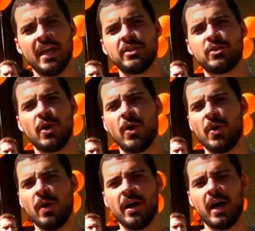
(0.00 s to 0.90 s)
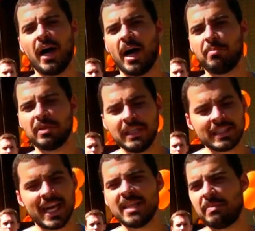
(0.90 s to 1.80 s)
And so uh,
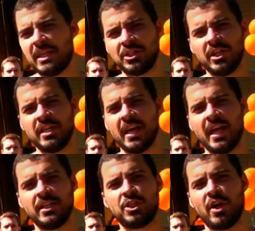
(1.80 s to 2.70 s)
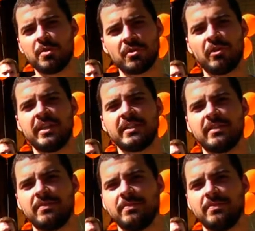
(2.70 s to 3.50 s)
please sign the petition and, and share it with your friends.